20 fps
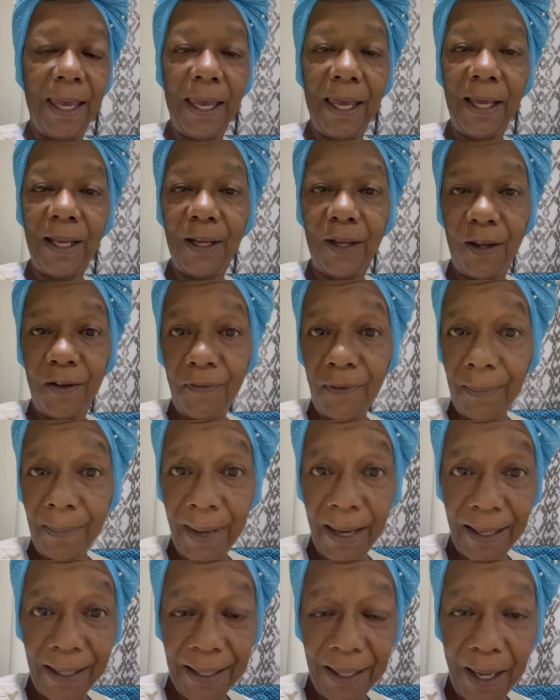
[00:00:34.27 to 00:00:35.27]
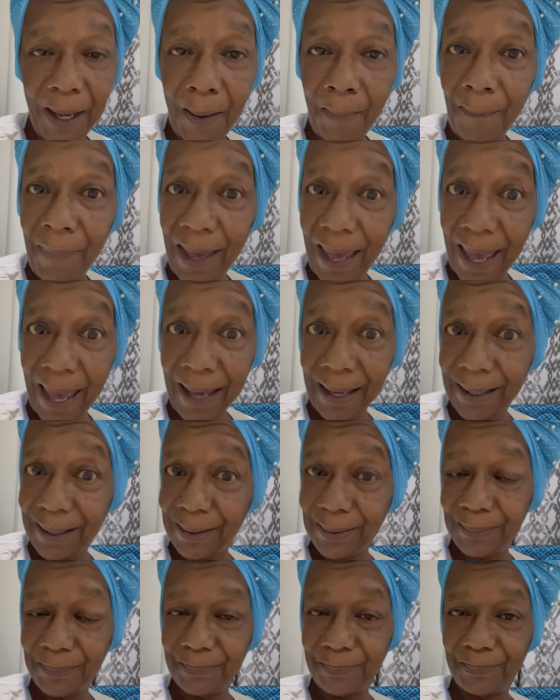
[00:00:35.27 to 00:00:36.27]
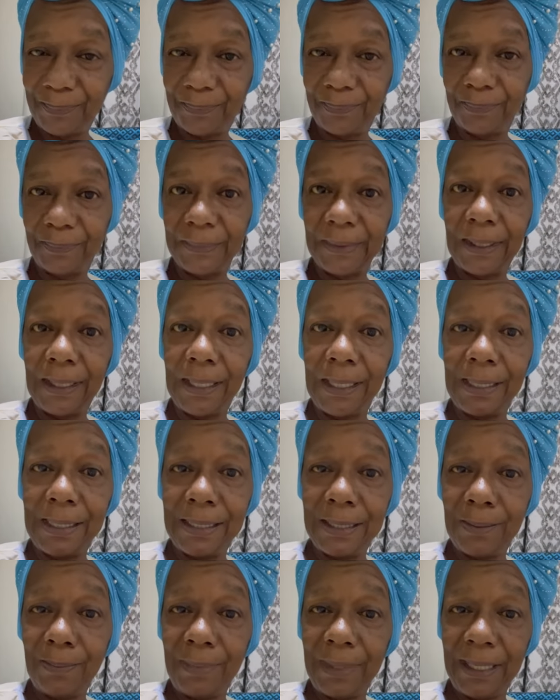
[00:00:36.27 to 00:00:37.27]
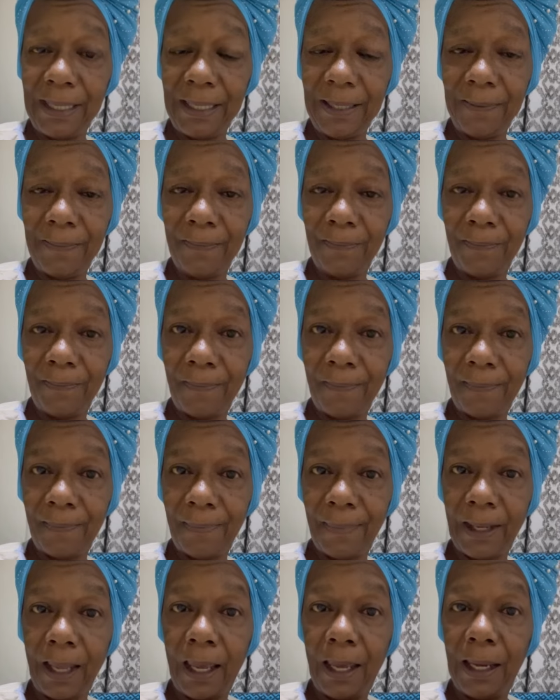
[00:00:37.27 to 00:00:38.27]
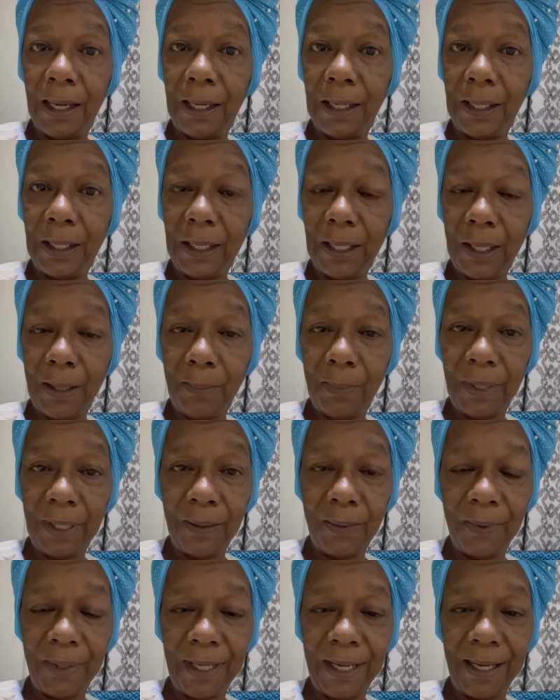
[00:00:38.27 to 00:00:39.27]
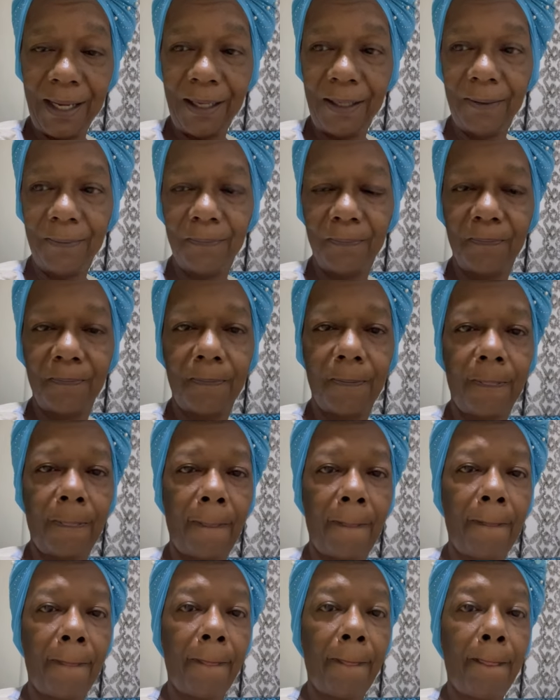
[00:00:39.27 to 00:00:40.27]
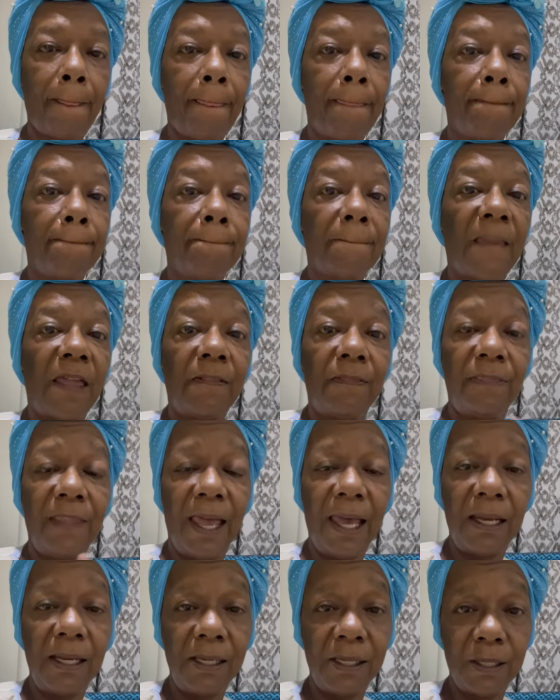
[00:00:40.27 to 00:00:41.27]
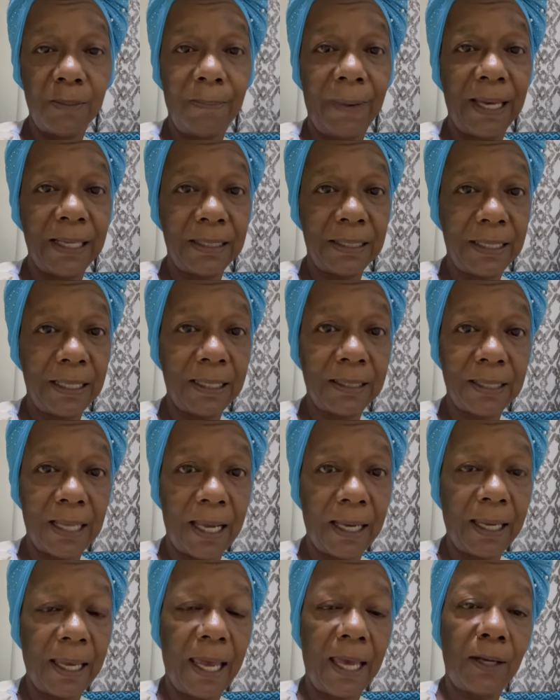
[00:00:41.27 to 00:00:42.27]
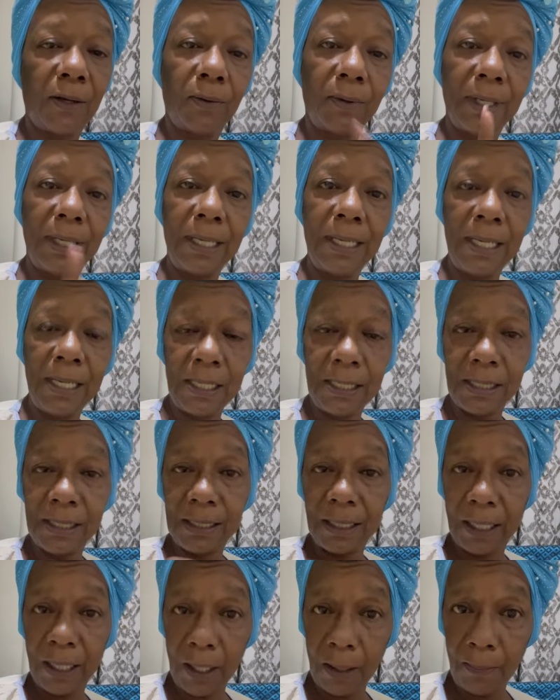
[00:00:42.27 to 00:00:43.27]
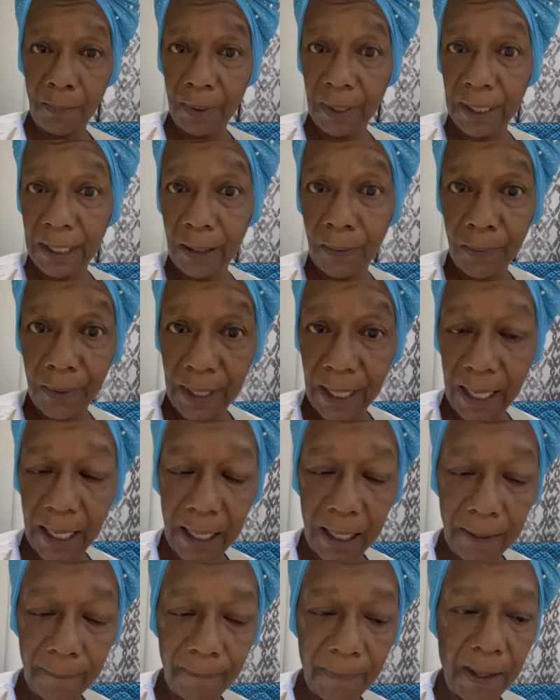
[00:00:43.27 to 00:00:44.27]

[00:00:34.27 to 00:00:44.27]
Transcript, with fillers: Hello everybody, I'm back. It's me, Kimberly Renee. That is my TikTok handle. It's Kimberly Renee.